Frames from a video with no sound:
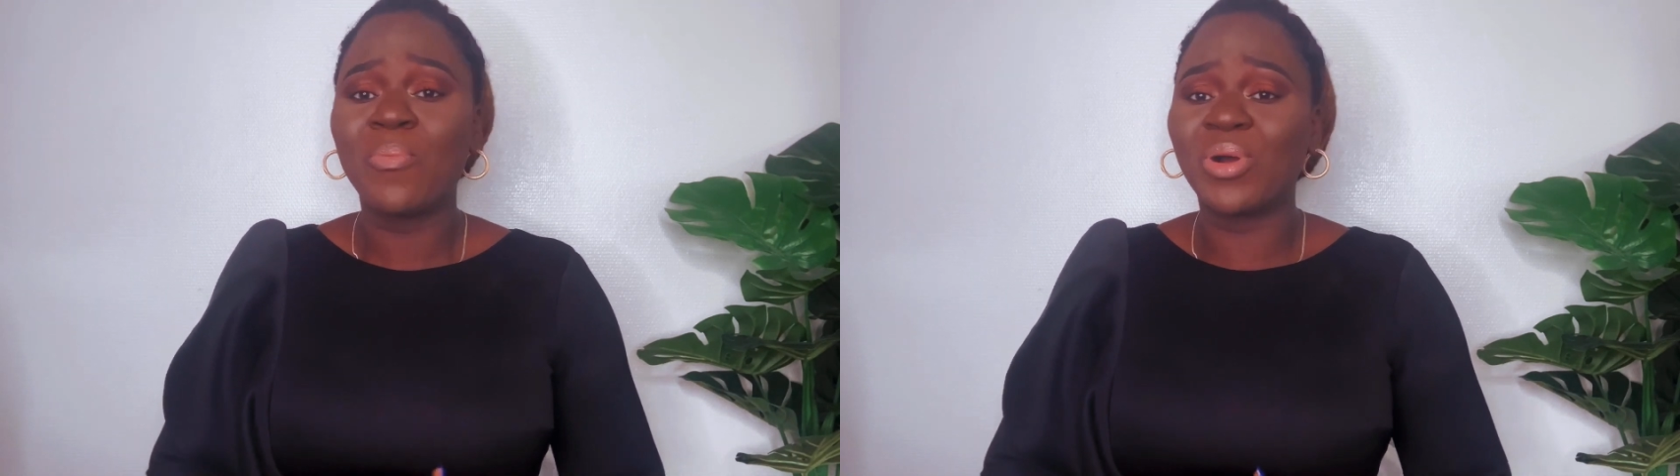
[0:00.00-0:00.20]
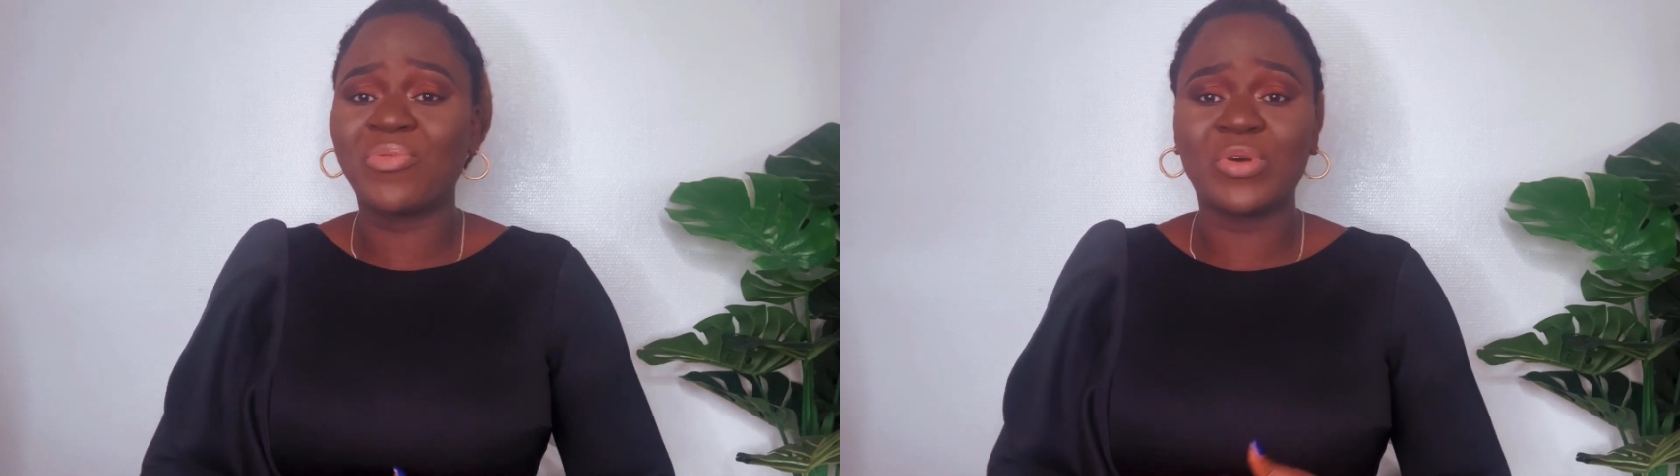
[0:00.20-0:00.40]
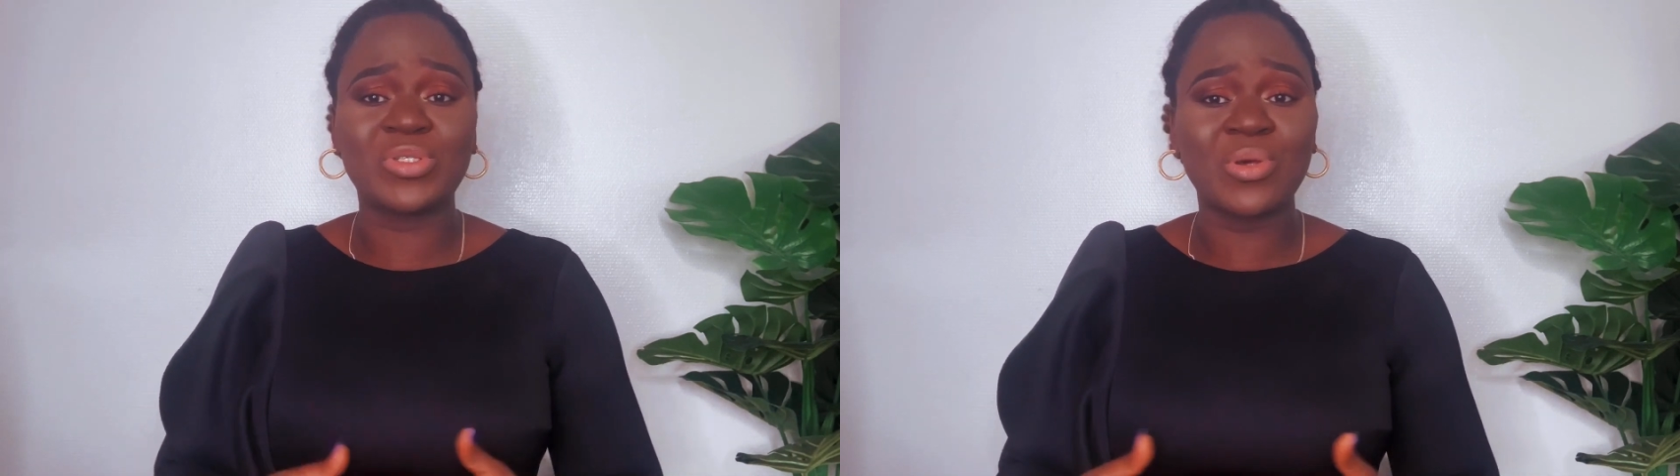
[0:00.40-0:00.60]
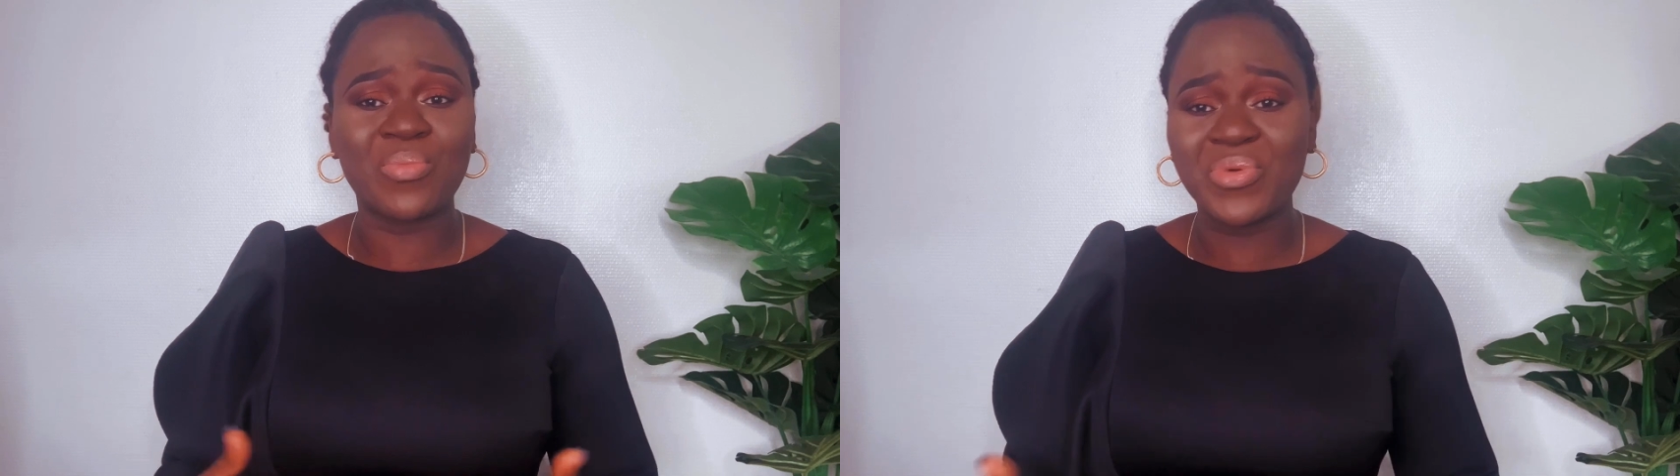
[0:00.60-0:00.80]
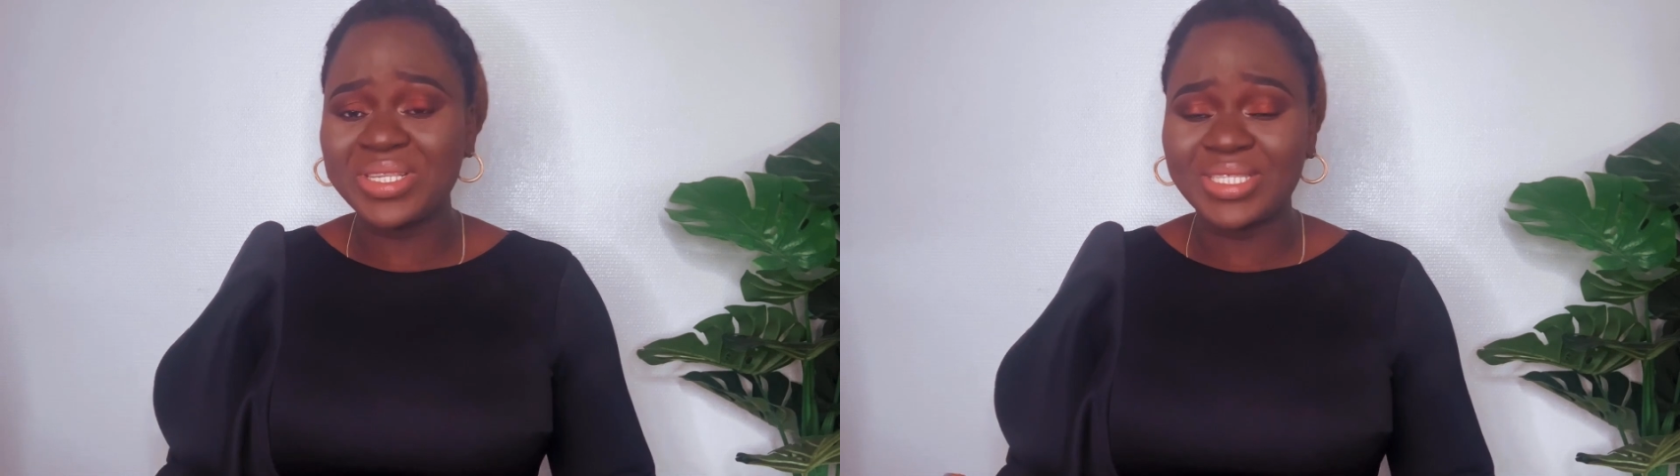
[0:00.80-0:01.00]
but for some
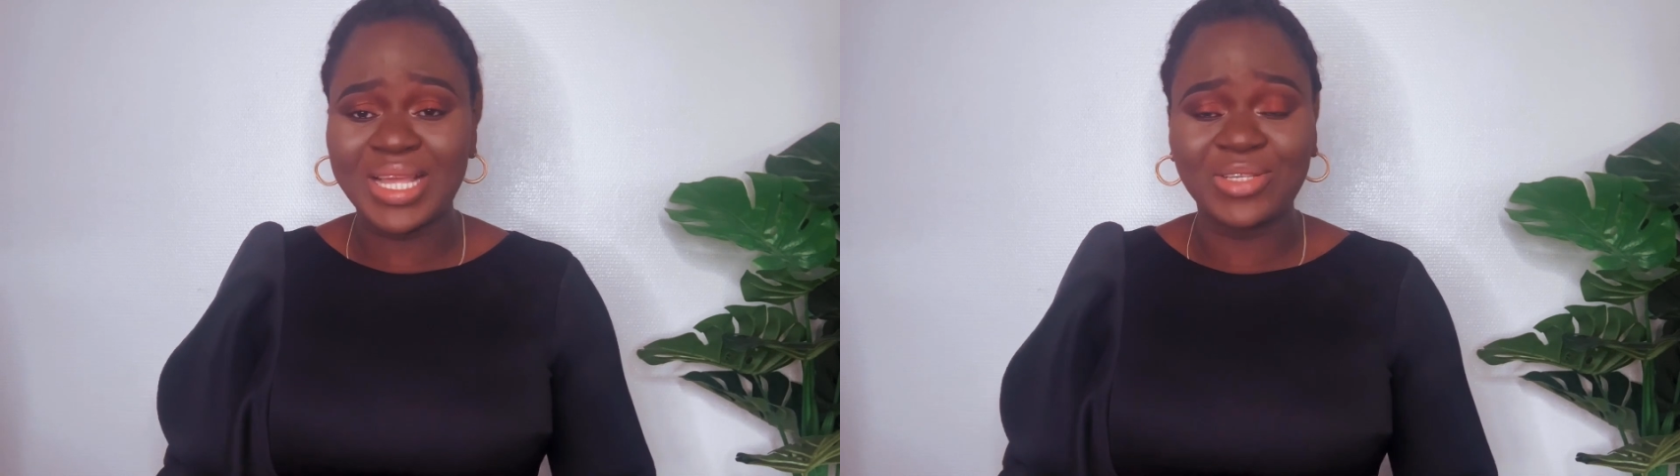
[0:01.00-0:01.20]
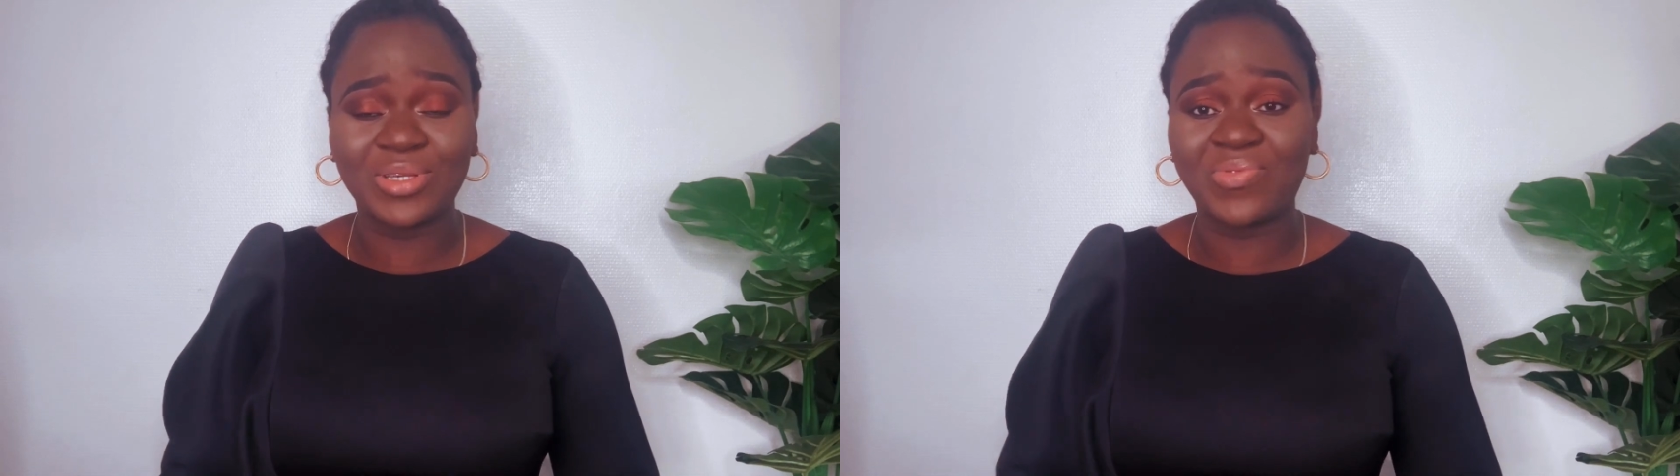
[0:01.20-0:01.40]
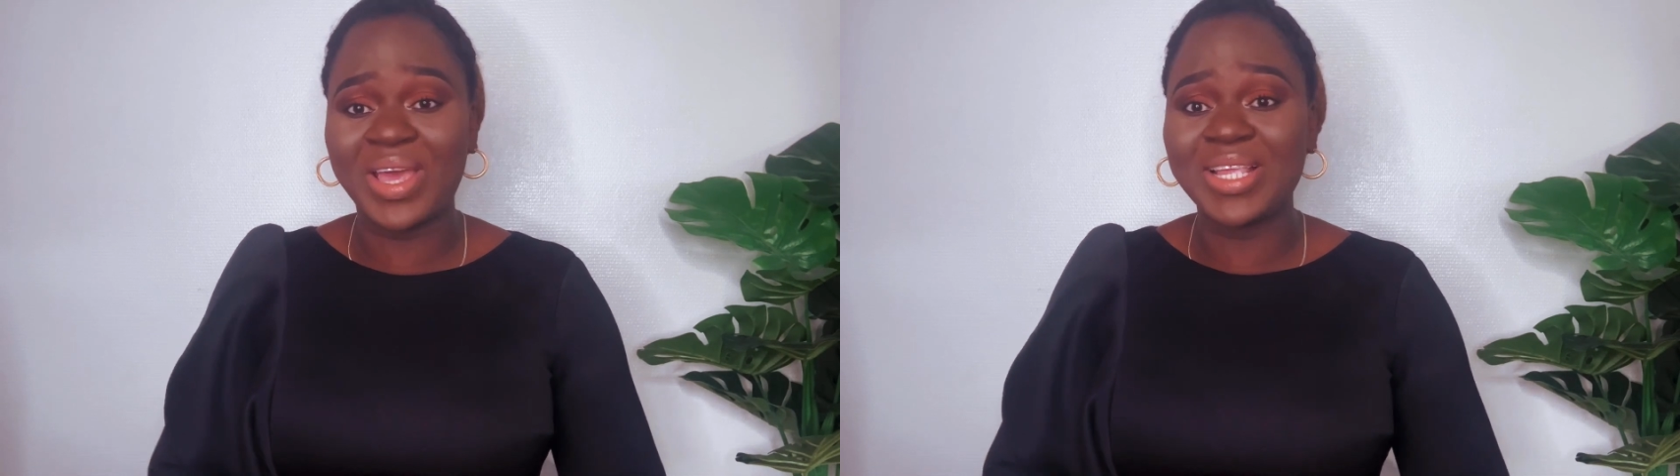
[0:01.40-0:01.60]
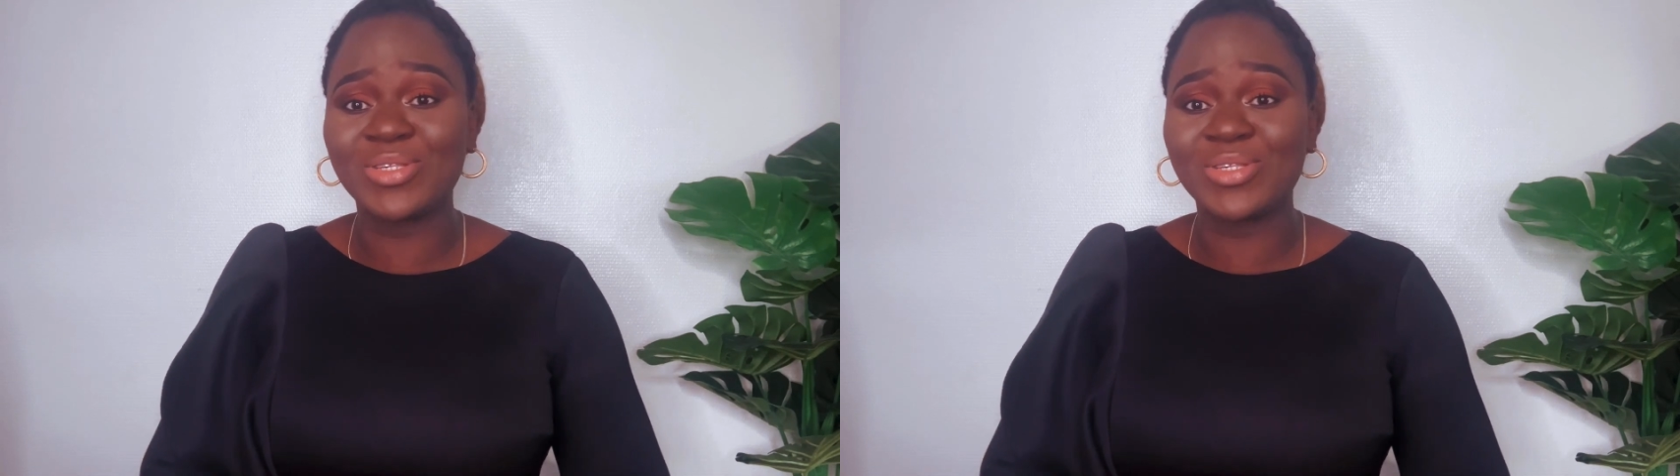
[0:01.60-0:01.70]
reason i just find